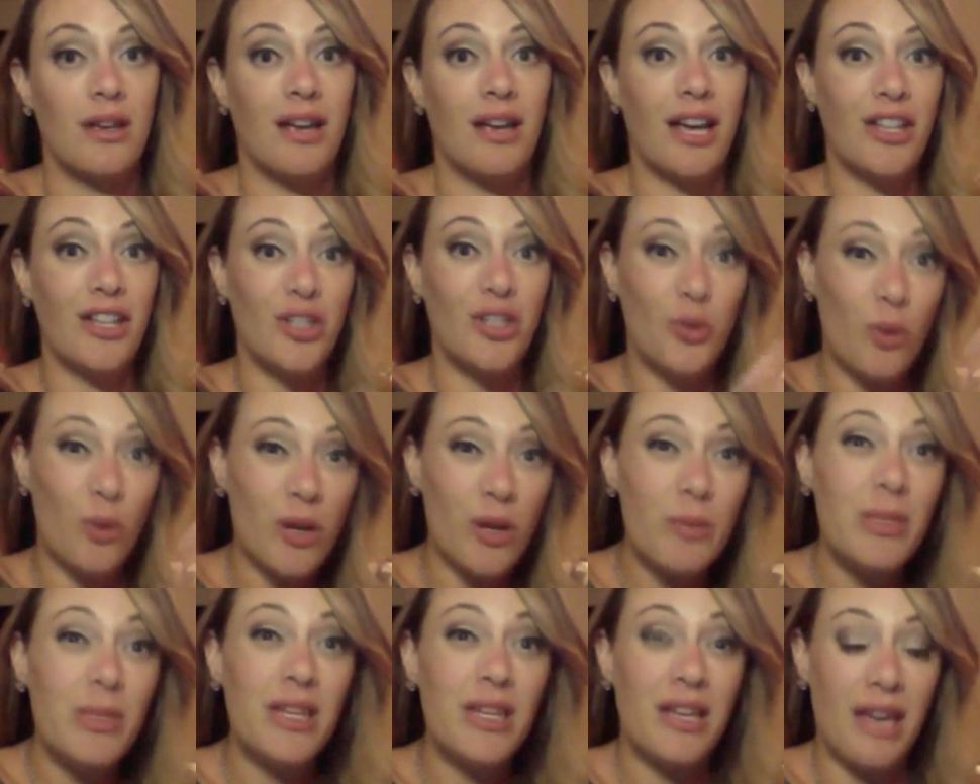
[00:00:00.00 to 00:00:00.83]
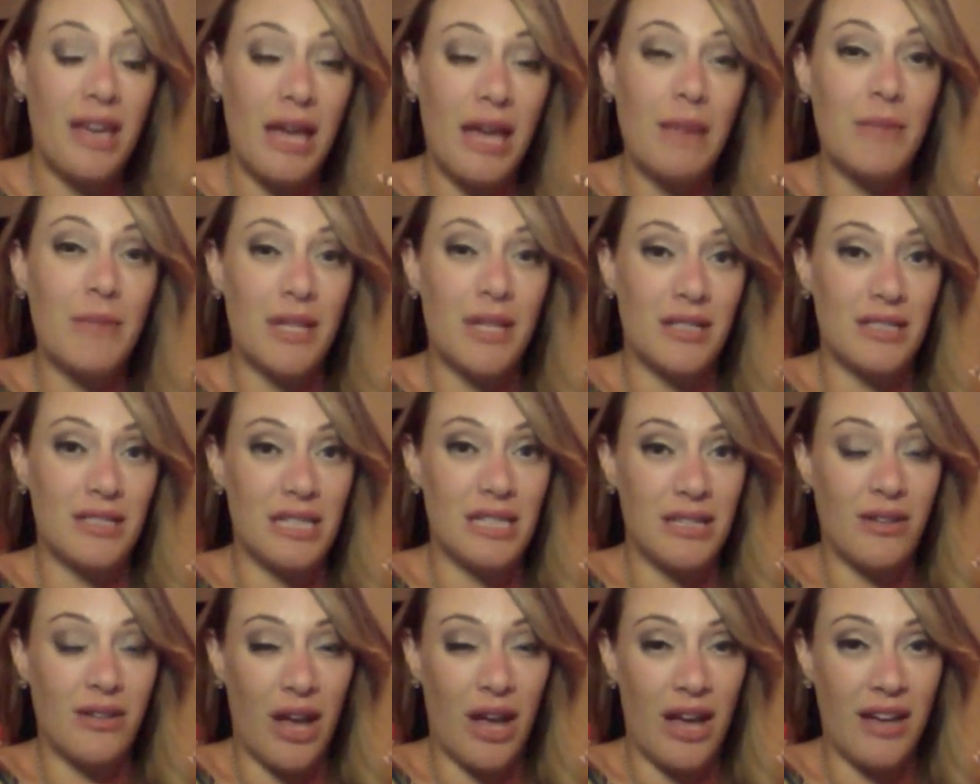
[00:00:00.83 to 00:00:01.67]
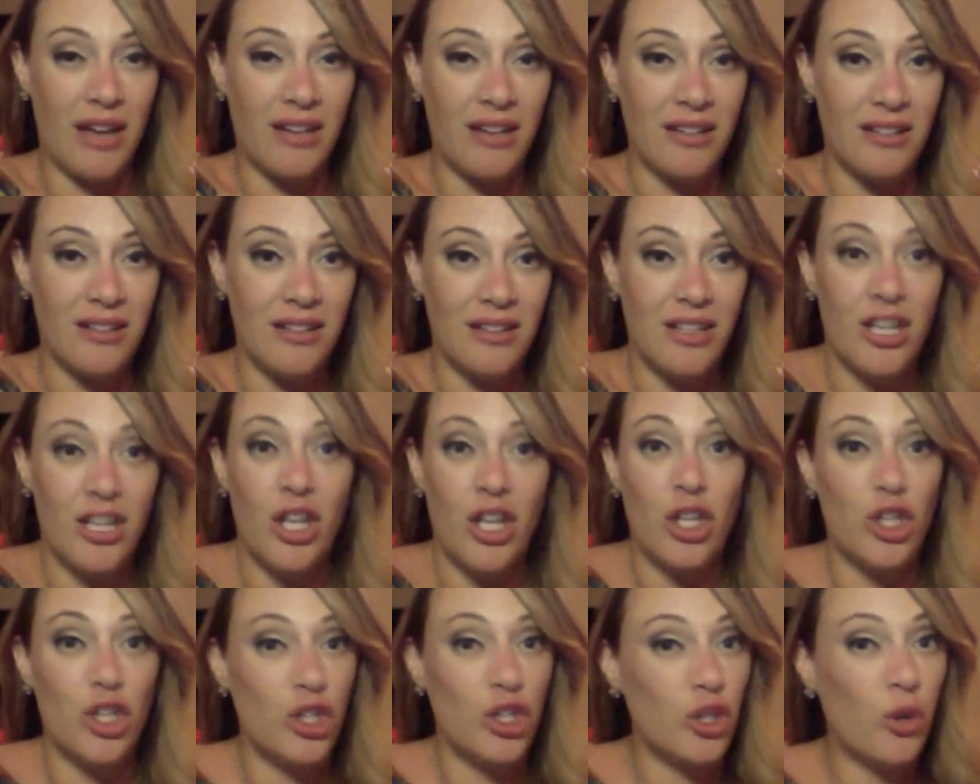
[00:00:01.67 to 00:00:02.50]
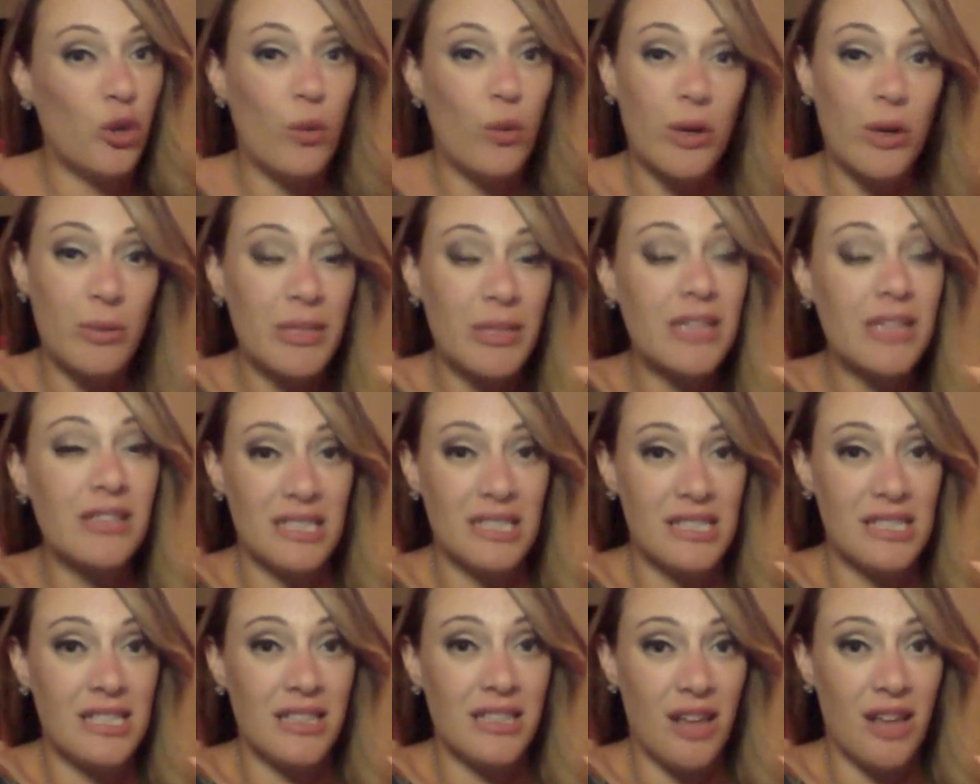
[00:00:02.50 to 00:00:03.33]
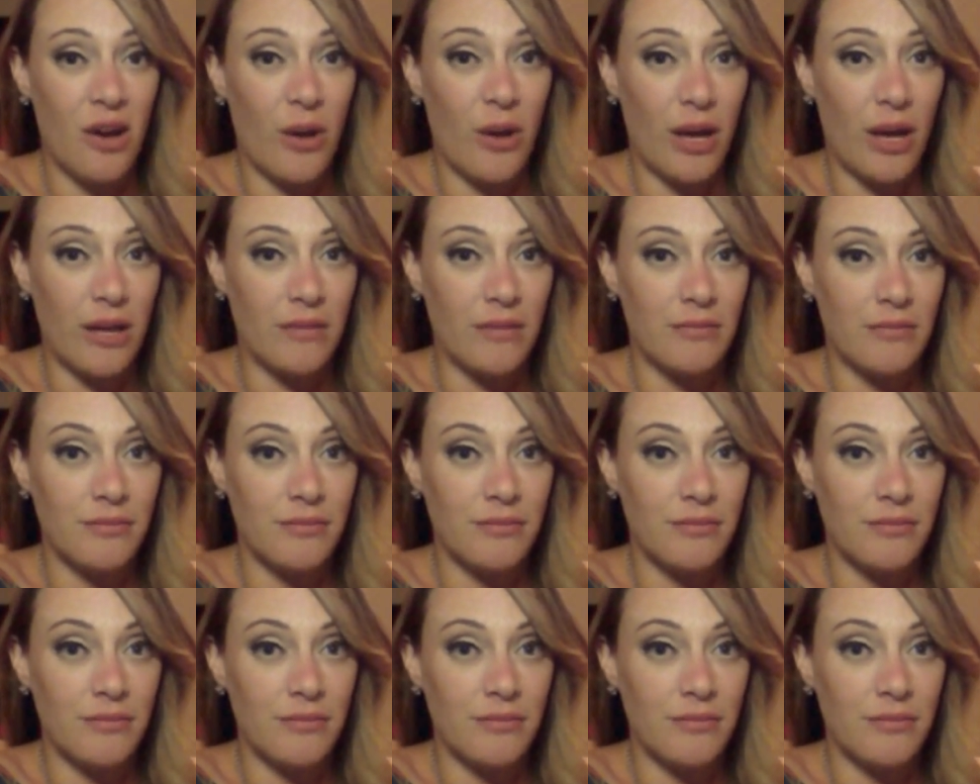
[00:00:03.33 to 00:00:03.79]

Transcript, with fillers: And you want to be the Kate Middleton, okay? You don't want to be the Lindsay Lohan.